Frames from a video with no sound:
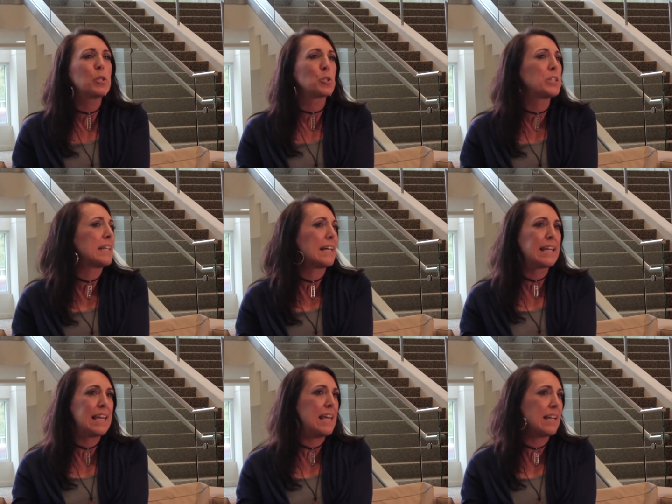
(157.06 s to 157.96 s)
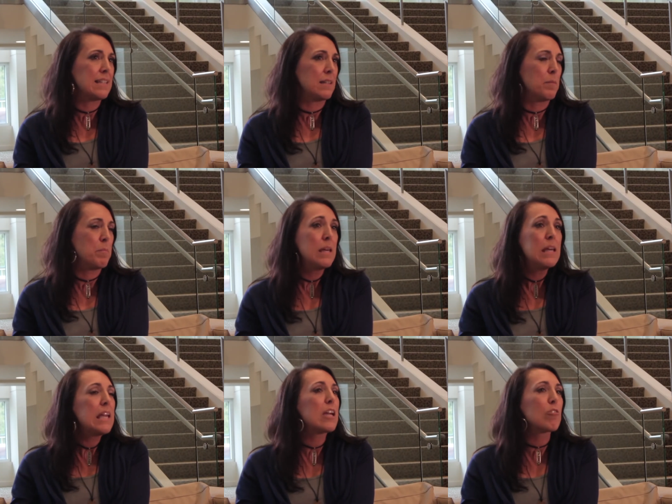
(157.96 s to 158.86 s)
building a kingdom
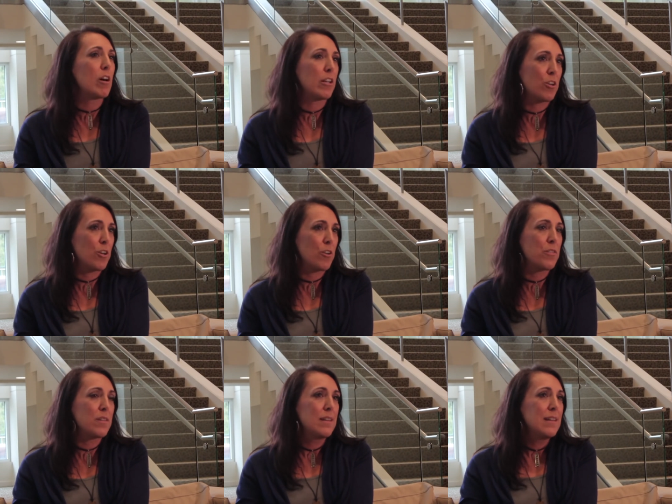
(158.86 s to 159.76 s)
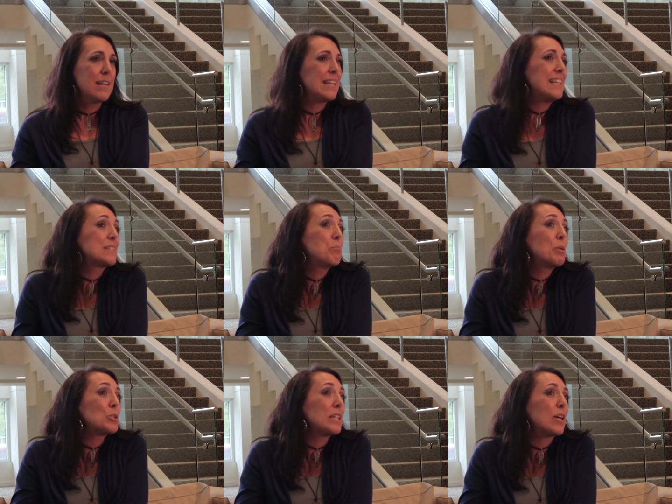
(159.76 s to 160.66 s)
here on earth, and He's
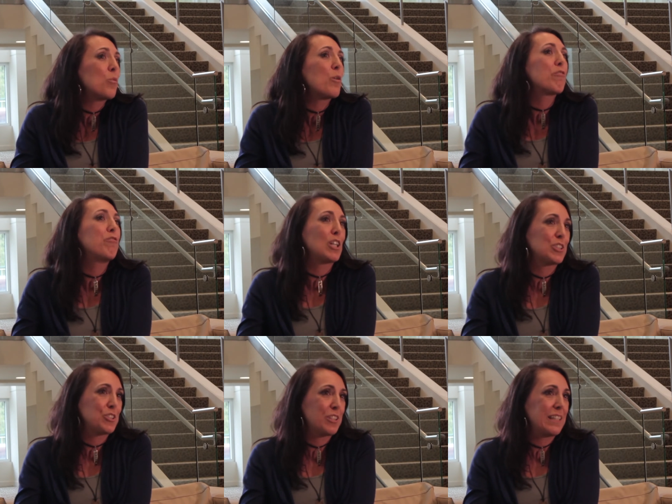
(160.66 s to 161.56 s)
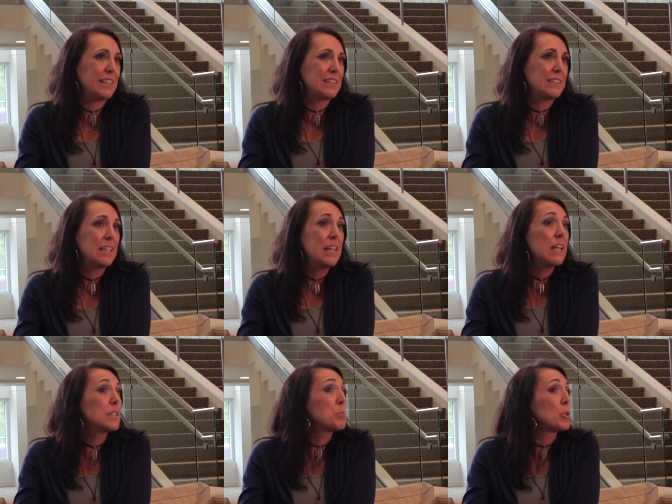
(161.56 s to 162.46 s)
building it with foster kids.
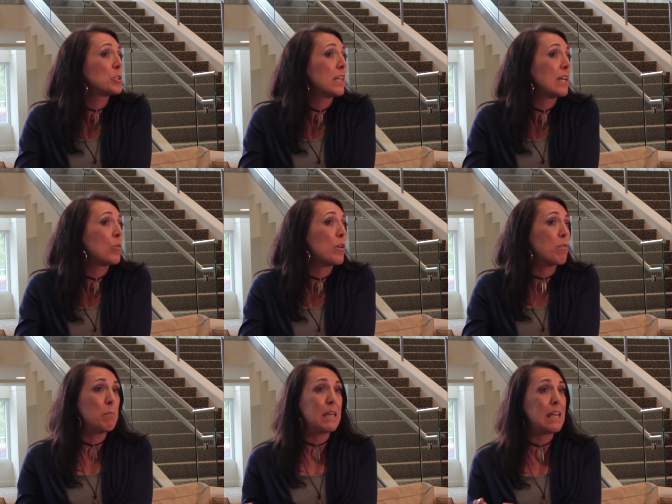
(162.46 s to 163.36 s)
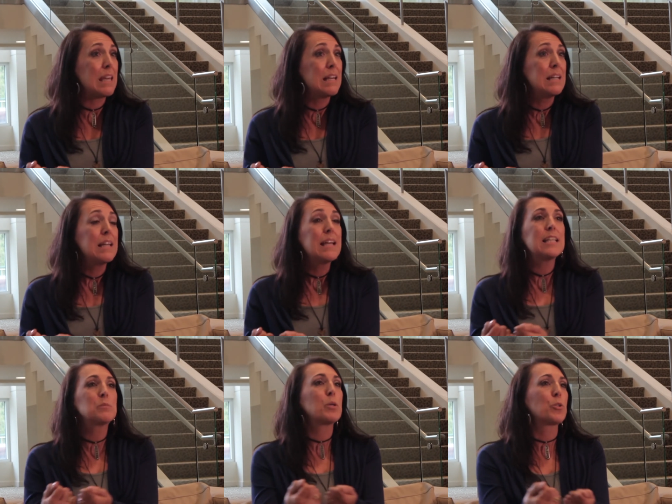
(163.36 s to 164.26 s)
He's building it with me.
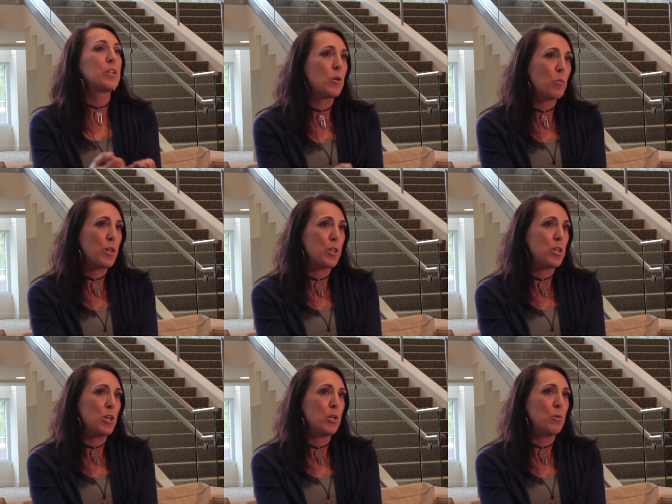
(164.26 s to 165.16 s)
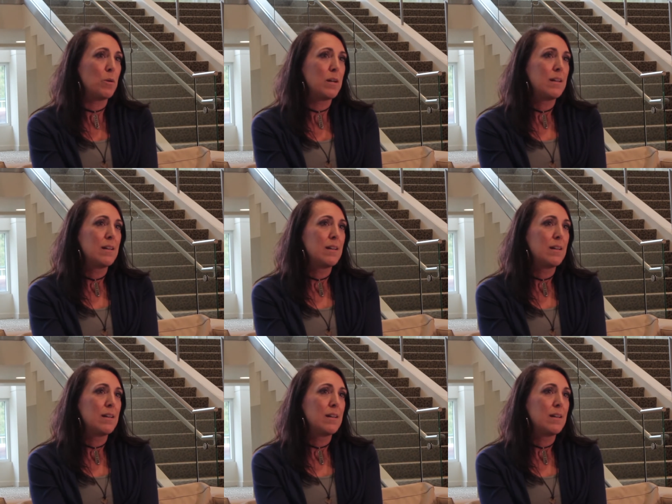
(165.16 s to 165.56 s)
He's building it with you.